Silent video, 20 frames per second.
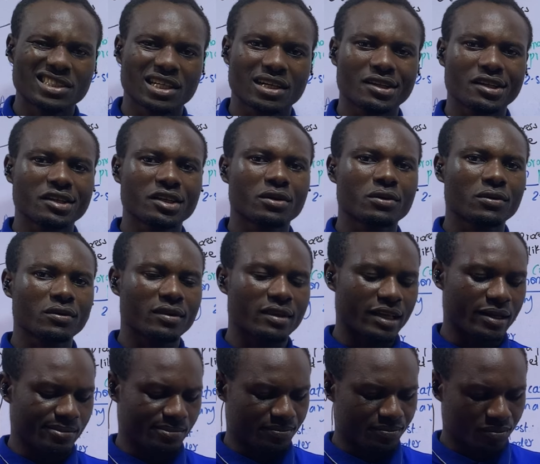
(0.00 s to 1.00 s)
a clinical
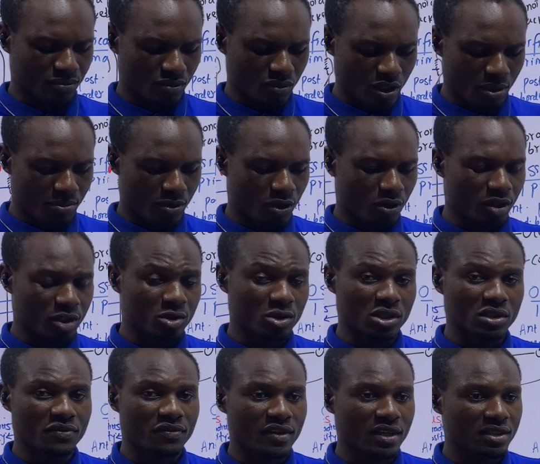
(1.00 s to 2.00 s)
term. because it
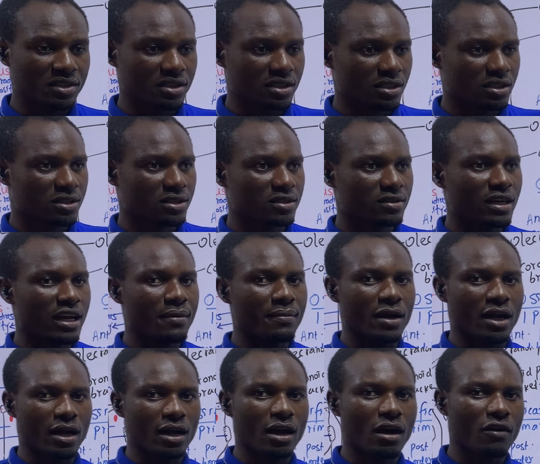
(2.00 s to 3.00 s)
was first described
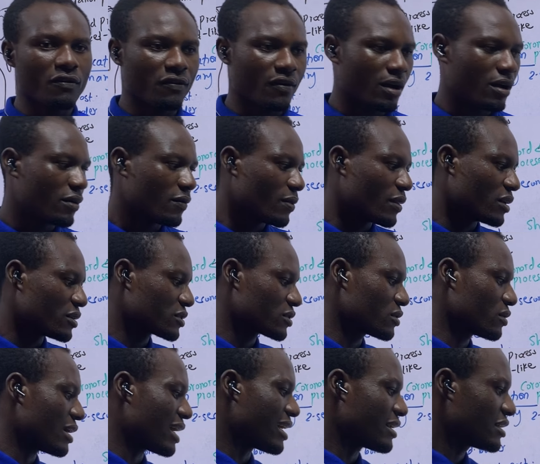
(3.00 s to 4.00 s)
by Cauffer.
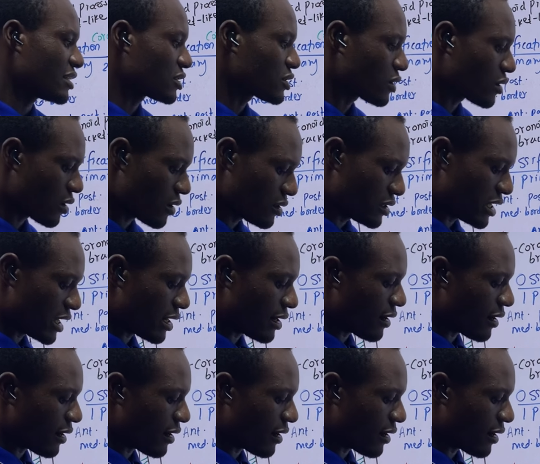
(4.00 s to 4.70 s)
So, and it's called the